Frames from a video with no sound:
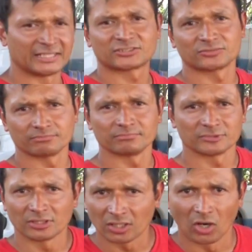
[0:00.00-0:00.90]
let's
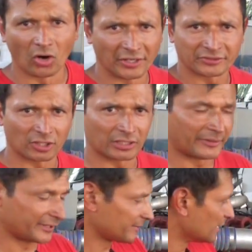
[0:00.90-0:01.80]
go and talk
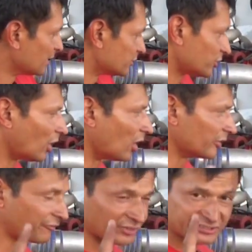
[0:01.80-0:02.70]
about it.
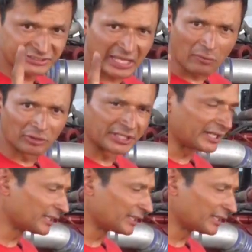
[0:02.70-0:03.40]
So the first thing we